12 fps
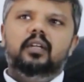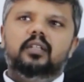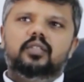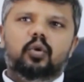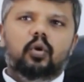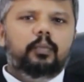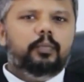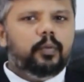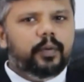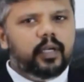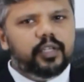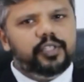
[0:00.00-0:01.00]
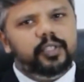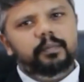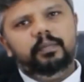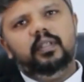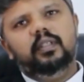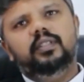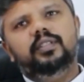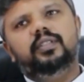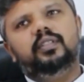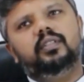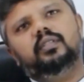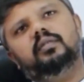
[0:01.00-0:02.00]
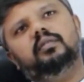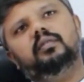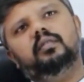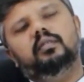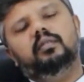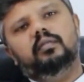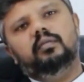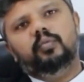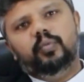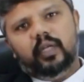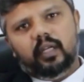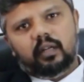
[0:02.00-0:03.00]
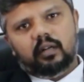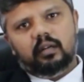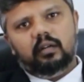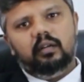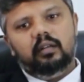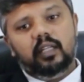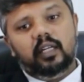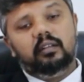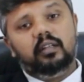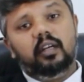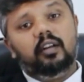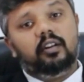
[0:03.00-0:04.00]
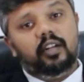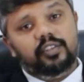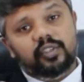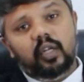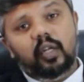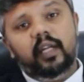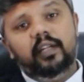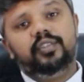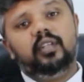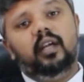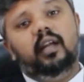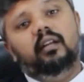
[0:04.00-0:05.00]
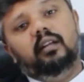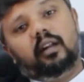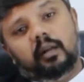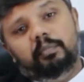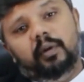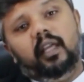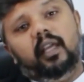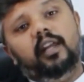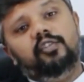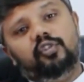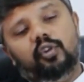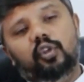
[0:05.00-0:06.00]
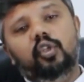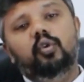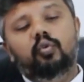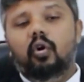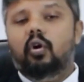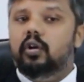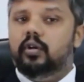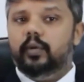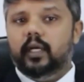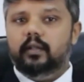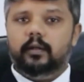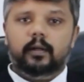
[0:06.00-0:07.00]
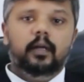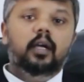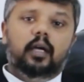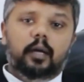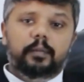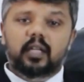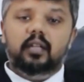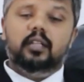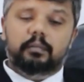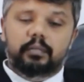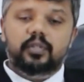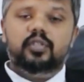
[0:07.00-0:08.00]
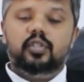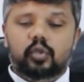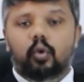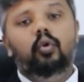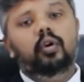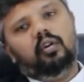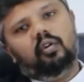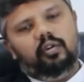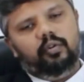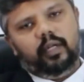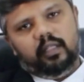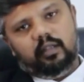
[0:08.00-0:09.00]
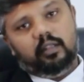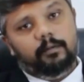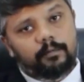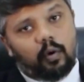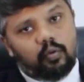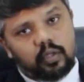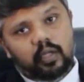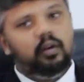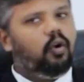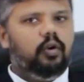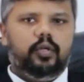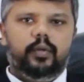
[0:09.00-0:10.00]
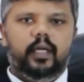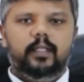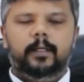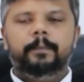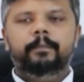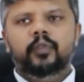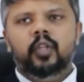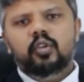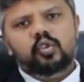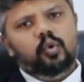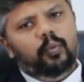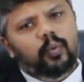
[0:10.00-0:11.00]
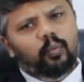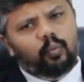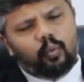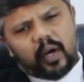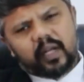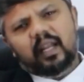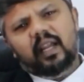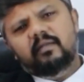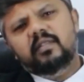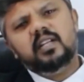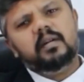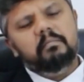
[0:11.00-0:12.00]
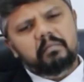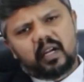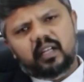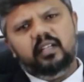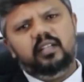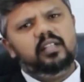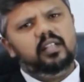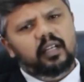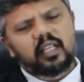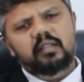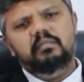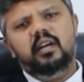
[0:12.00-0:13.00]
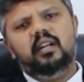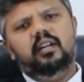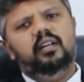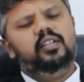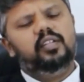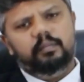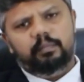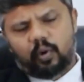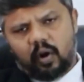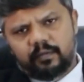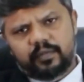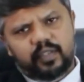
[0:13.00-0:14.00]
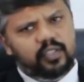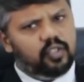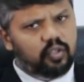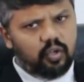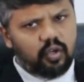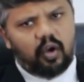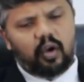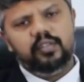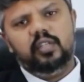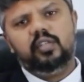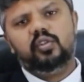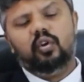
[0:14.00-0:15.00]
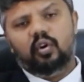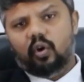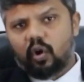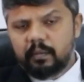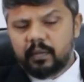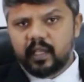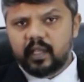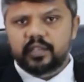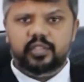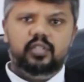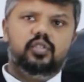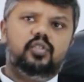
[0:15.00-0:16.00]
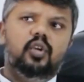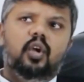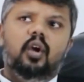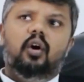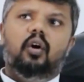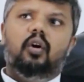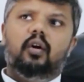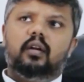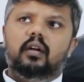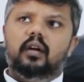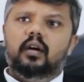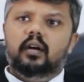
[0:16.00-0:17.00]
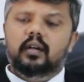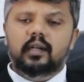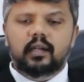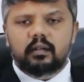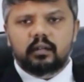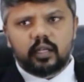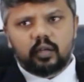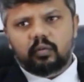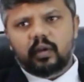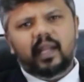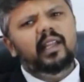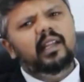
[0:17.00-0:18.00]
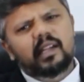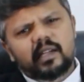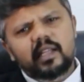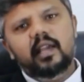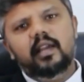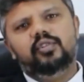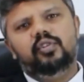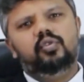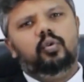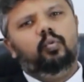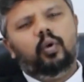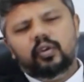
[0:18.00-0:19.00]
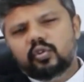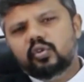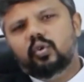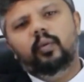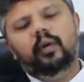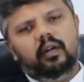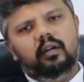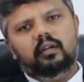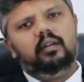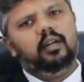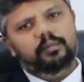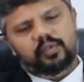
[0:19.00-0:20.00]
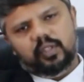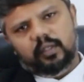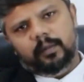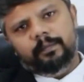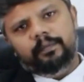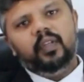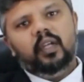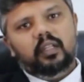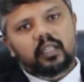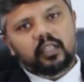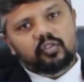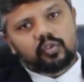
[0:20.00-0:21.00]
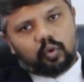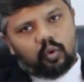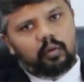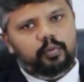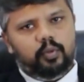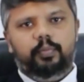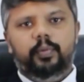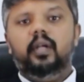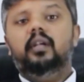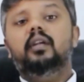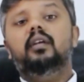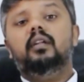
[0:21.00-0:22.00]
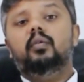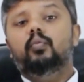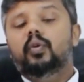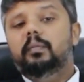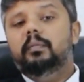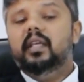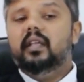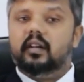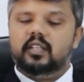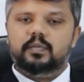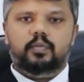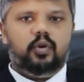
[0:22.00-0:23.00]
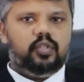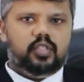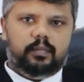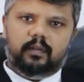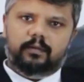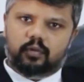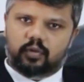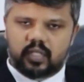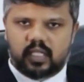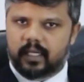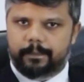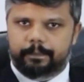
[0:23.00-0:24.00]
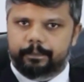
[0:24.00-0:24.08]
The sole proprietorship is where that resonates and replicates you altogether. I mean, the business owner altogether, the founder altogether. So whatever merits, demerits, profits, losses or obligations or any litigations or whatsoever comes in, the sole proprietor will be responsible for the same.